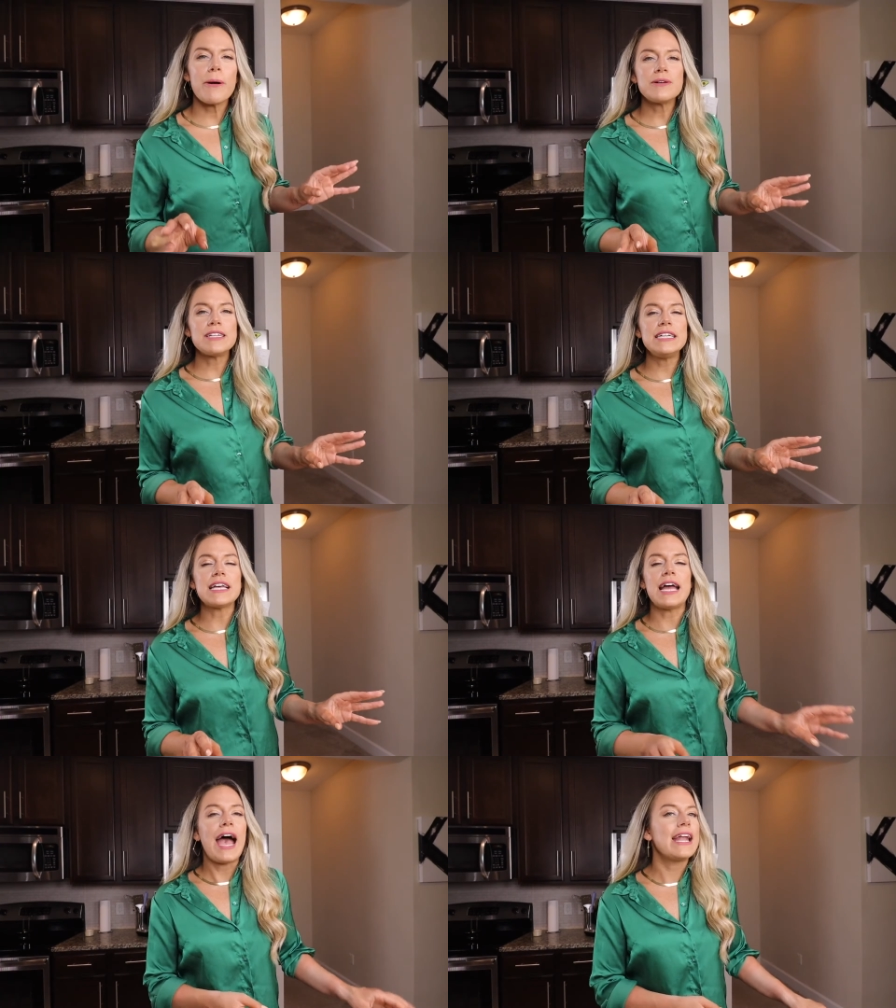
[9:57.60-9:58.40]
proteins,
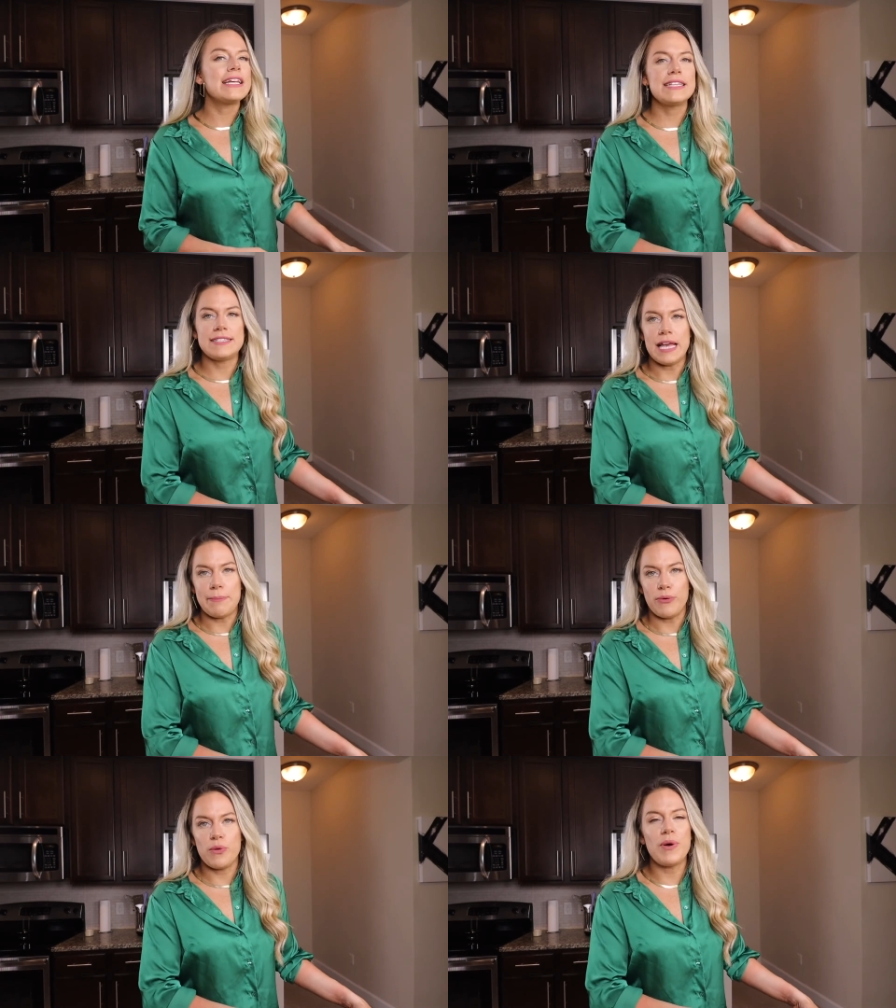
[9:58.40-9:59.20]
I had to get the
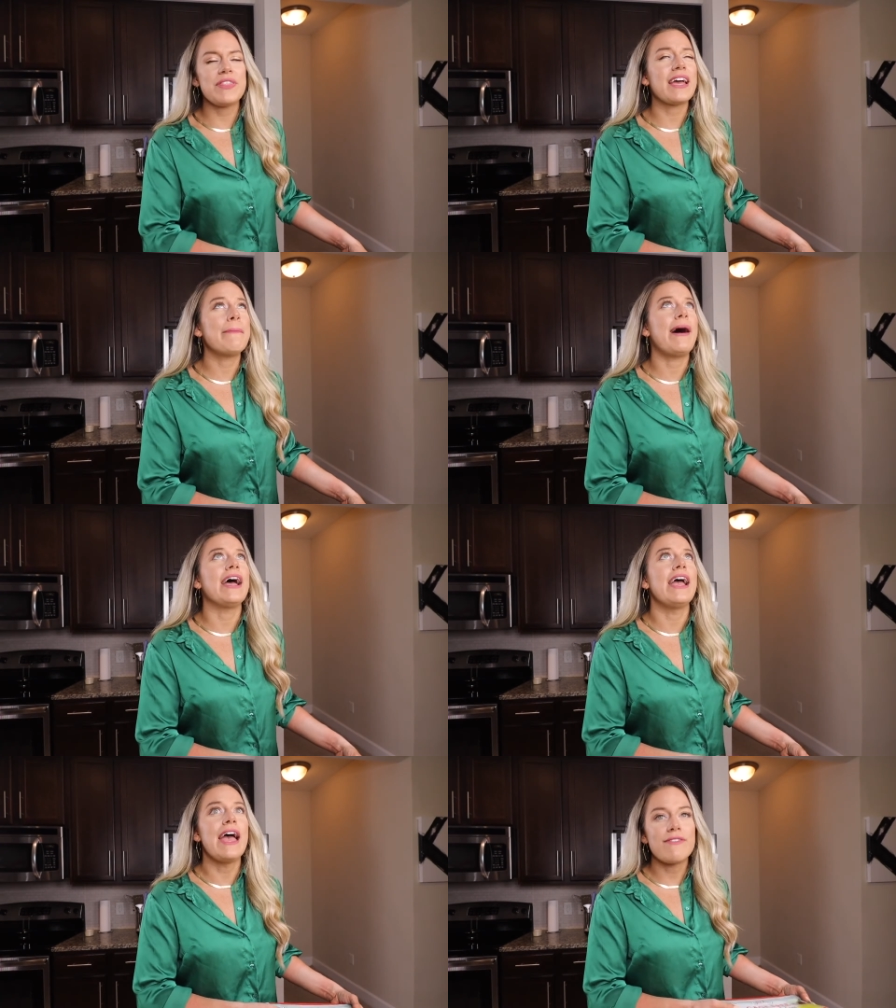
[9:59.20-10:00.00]
staple. The one thing I
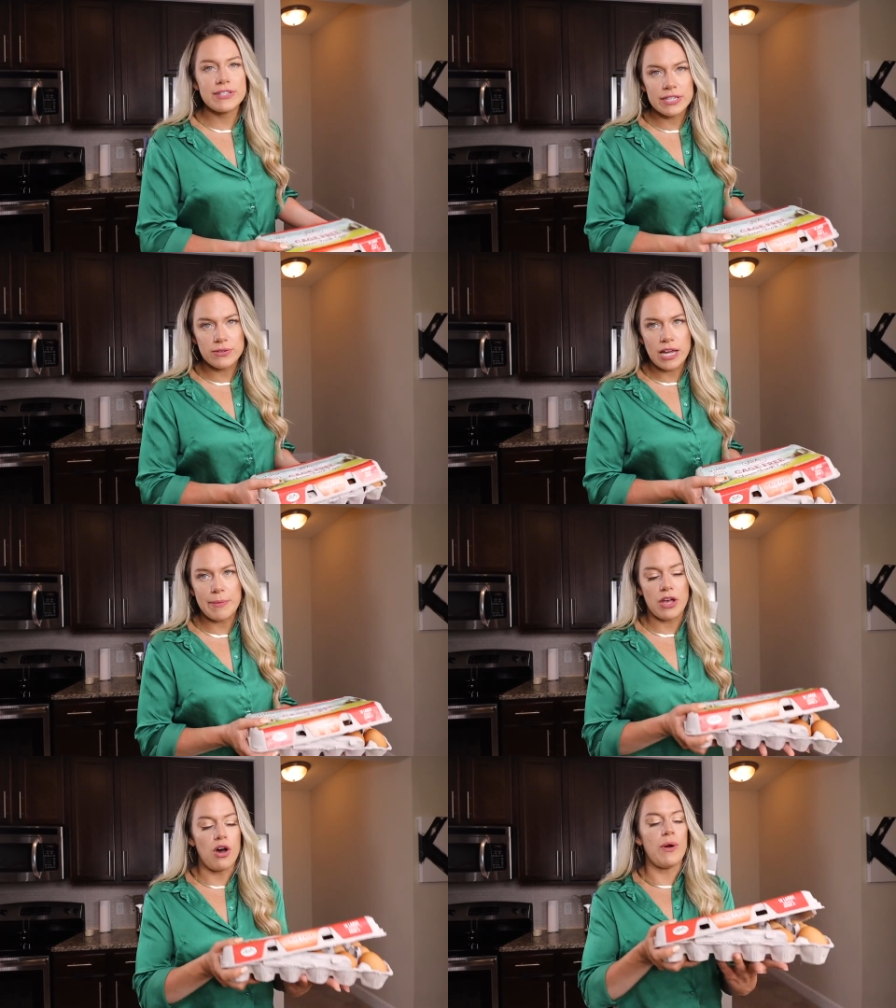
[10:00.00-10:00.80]
buy every single time
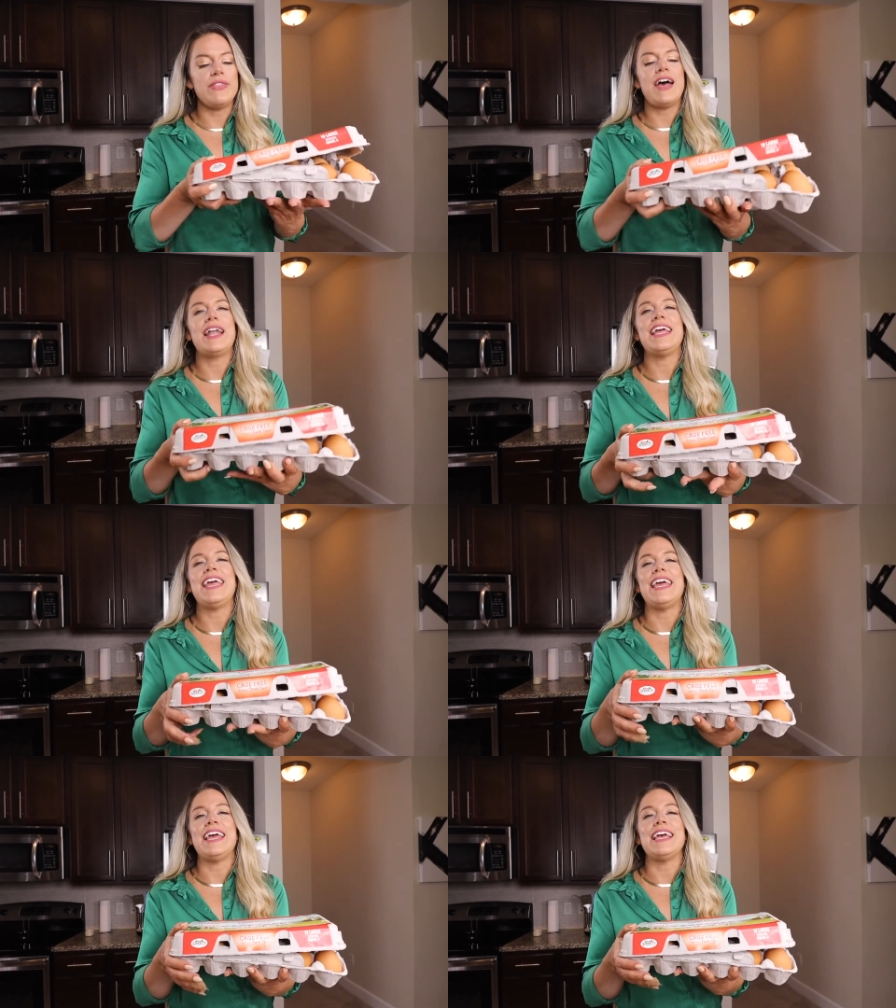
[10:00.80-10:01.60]
I go, and that
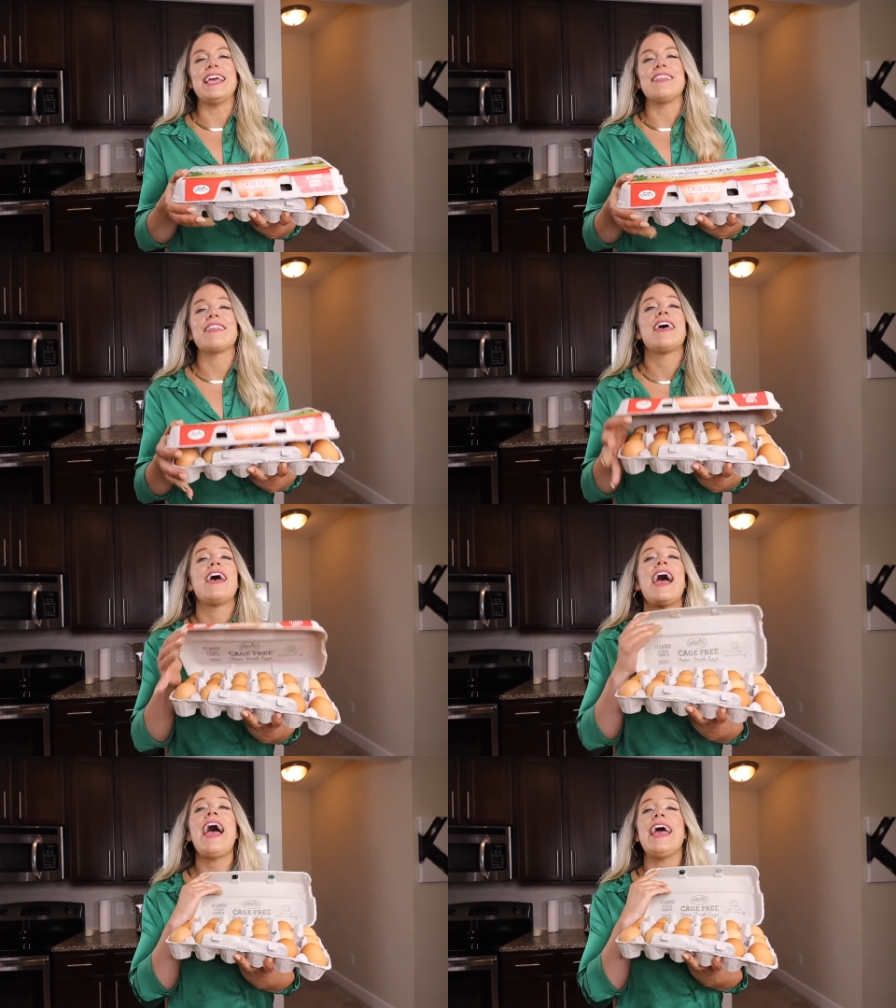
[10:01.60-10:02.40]
is
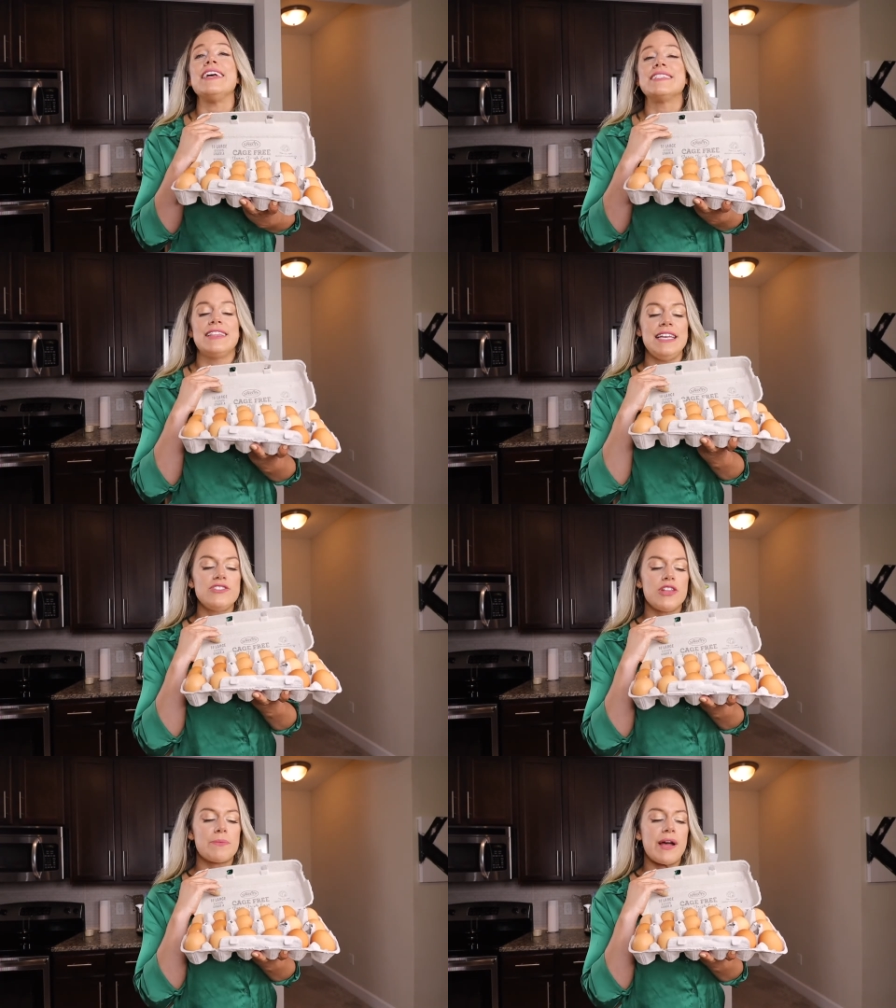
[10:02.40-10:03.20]
eggs. These are the